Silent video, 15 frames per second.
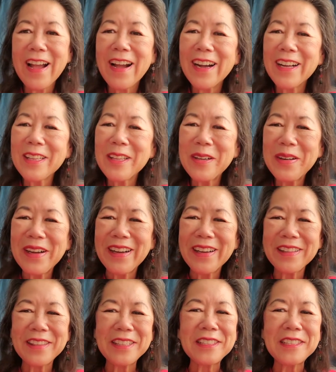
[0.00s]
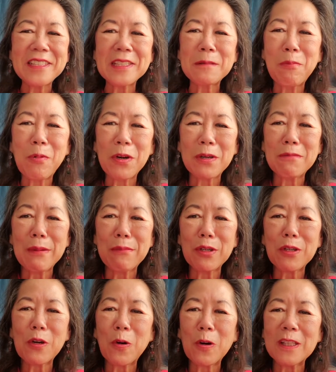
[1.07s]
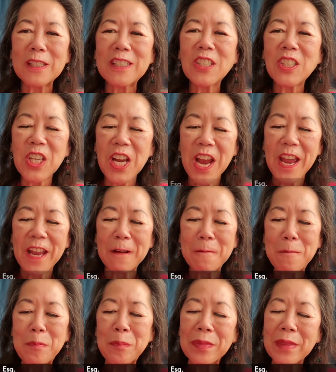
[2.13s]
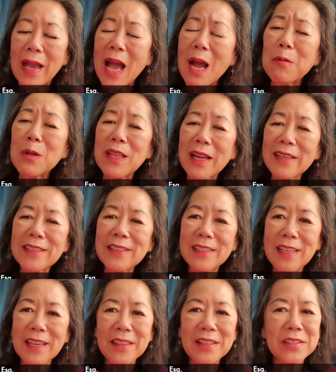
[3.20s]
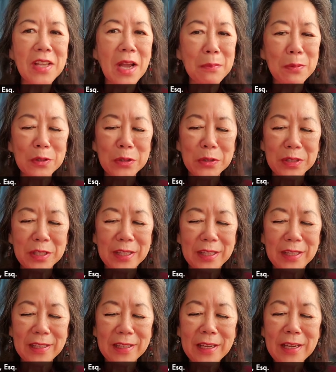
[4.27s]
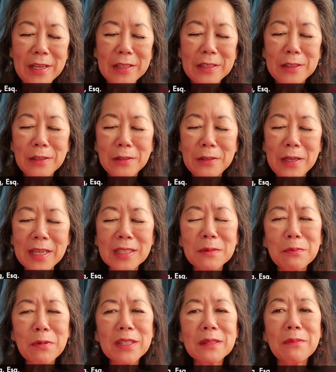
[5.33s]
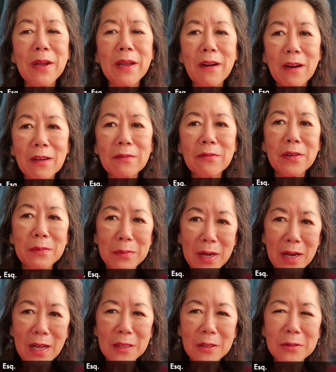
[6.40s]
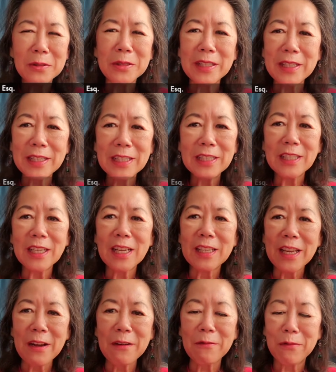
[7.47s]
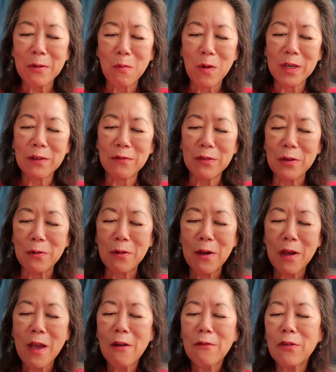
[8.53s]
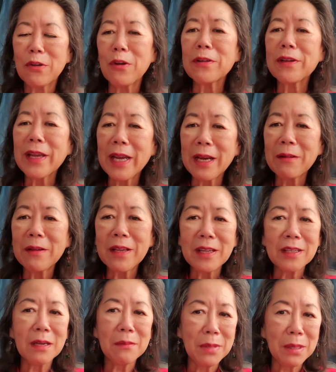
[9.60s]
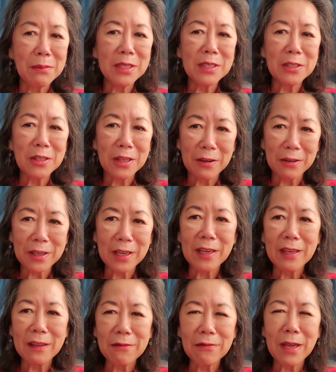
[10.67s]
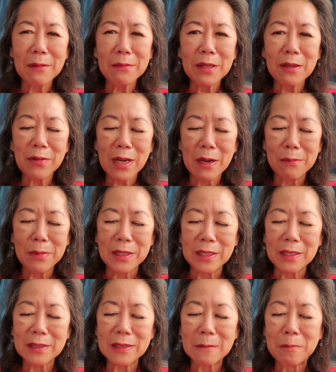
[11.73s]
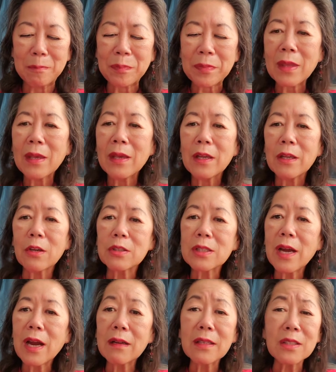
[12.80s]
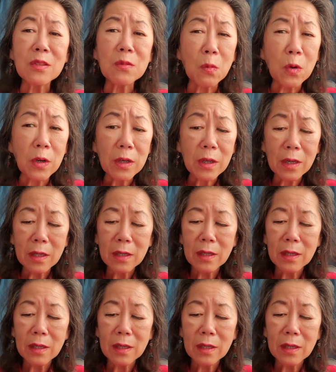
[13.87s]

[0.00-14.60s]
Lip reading: Aloha, this is Board Member Corliss Chang. I would like to take this opportunity to express my heartfelt mahalo to each and every one of you for your caring and commitment to the Arcadia Family of Companies. Your tireless work,